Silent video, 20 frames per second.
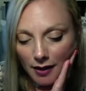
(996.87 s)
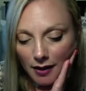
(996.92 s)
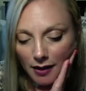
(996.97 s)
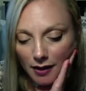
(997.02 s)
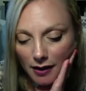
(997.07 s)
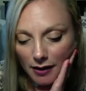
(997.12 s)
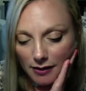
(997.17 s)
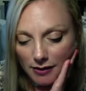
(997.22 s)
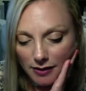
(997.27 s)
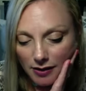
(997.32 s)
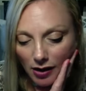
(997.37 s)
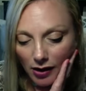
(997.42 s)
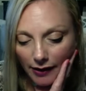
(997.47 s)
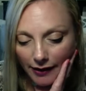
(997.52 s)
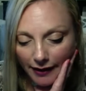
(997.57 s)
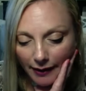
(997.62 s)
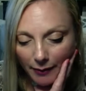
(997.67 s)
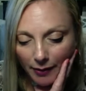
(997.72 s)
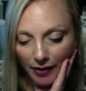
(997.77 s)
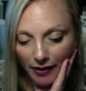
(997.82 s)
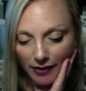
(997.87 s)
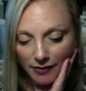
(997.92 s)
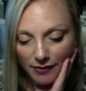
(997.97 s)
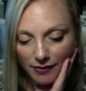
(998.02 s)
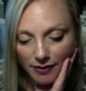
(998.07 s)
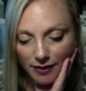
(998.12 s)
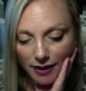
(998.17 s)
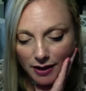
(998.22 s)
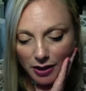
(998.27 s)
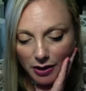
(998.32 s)
it's talking about
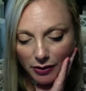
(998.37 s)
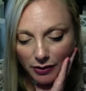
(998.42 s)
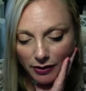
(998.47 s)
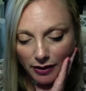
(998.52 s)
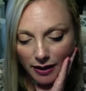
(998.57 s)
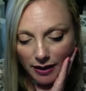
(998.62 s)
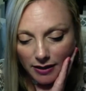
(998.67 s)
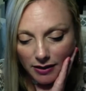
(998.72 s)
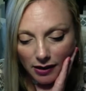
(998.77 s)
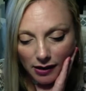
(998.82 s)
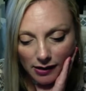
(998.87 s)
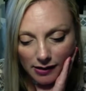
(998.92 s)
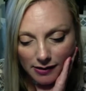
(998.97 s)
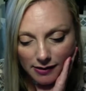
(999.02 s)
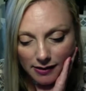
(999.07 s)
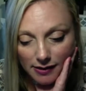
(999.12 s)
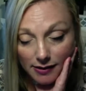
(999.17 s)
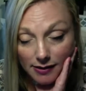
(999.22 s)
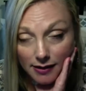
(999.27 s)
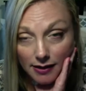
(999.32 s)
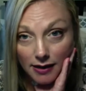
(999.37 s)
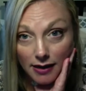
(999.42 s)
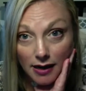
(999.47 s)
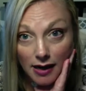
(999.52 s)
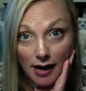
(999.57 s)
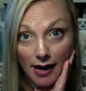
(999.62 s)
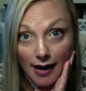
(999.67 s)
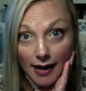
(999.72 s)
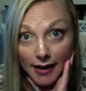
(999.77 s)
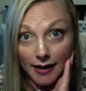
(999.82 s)
insecurity, toxicity,
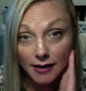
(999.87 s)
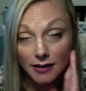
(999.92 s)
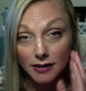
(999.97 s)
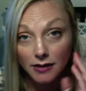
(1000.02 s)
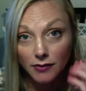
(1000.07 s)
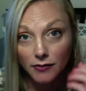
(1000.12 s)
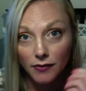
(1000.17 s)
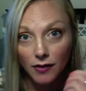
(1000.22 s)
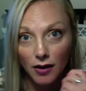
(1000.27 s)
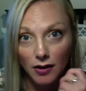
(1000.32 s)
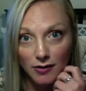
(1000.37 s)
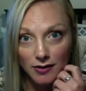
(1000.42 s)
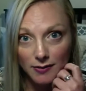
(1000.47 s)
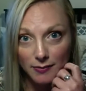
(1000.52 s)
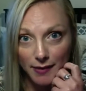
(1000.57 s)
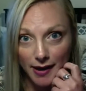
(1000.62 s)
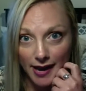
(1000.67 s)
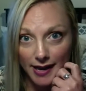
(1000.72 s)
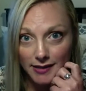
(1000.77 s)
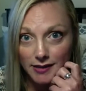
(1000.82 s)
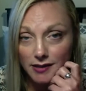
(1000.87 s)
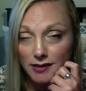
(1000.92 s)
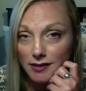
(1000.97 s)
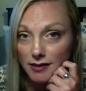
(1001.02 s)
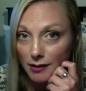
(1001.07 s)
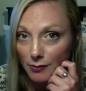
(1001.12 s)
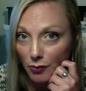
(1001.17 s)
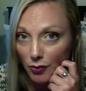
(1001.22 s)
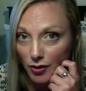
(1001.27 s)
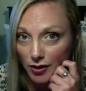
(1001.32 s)
and false masks.
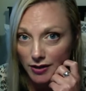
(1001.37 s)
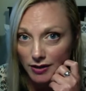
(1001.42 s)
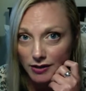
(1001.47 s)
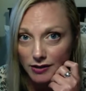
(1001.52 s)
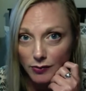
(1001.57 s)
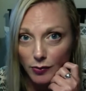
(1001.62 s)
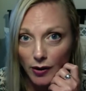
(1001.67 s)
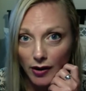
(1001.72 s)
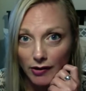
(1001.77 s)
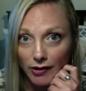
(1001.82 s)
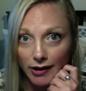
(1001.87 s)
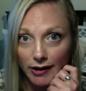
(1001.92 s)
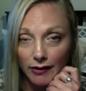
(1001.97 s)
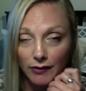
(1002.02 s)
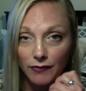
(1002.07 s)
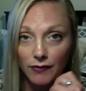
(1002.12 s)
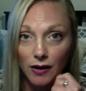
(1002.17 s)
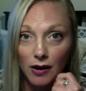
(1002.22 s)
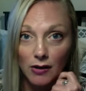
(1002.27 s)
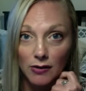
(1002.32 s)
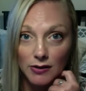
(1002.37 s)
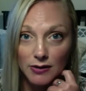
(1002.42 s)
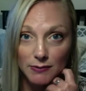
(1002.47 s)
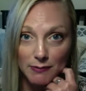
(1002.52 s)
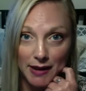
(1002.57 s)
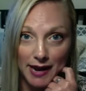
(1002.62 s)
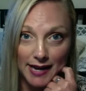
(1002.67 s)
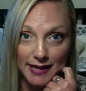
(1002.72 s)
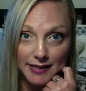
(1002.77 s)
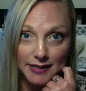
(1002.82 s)
Someone is wearing a false
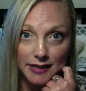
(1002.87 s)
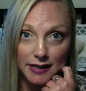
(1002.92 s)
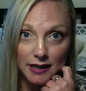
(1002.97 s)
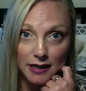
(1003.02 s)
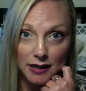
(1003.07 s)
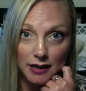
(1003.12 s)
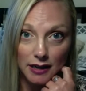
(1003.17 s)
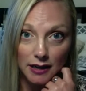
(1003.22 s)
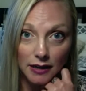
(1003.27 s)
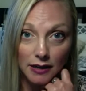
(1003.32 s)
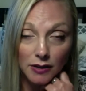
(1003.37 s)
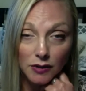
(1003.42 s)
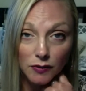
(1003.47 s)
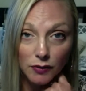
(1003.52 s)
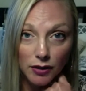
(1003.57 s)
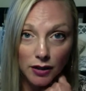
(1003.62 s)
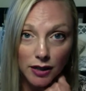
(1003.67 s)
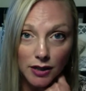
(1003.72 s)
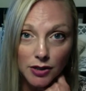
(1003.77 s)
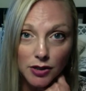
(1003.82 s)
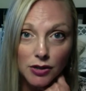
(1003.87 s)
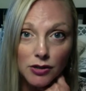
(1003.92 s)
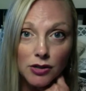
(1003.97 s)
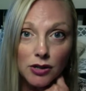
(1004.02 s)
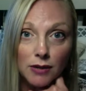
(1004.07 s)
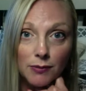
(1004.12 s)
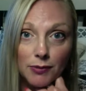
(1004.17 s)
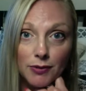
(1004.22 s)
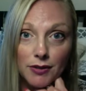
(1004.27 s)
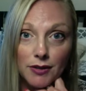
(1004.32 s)
mask in this
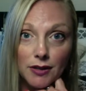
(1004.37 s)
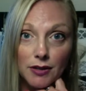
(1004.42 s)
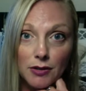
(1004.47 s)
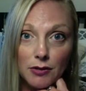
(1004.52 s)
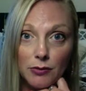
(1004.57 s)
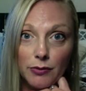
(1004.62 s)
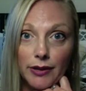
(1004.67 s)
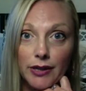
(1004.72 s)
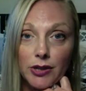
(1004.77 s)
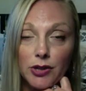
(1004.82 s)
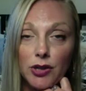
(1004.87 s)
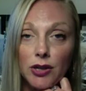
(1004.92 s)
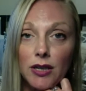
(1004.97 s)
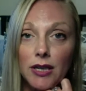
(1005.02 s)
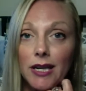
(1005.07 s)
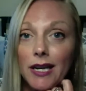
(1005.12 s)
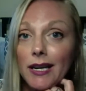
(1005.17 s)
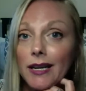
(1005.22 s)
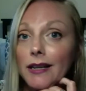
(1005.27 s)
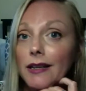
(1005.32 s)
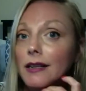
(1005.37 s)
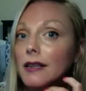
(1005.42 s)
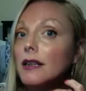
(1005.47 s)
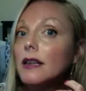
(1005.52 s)
relationship or situation, not